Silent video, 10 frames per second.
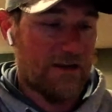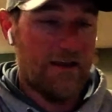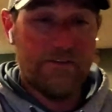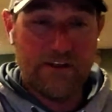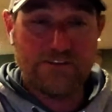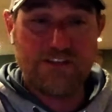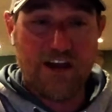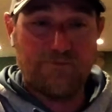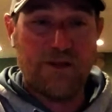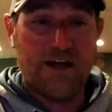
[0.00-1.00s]
Then
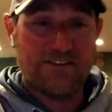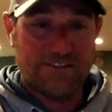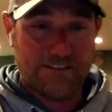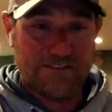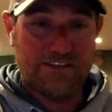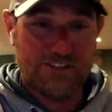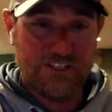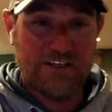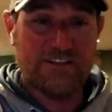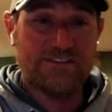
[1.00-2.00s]
soft plastics and
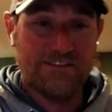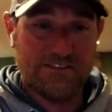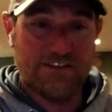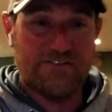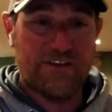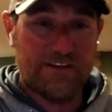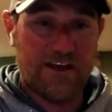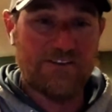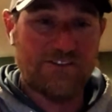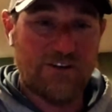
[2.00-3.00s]
jigs and stuff like
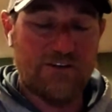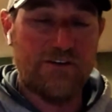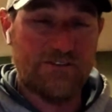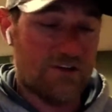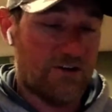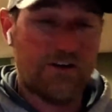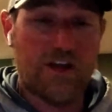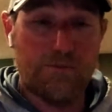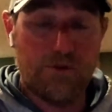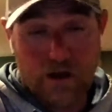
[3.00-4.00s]
that started to come
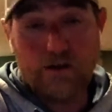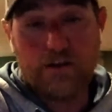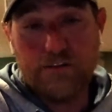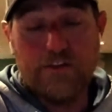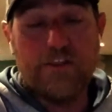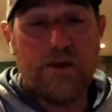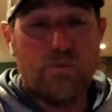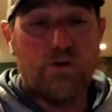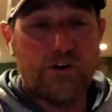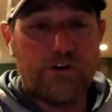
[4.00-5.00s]
along, and they
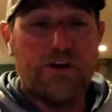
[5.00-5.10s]
work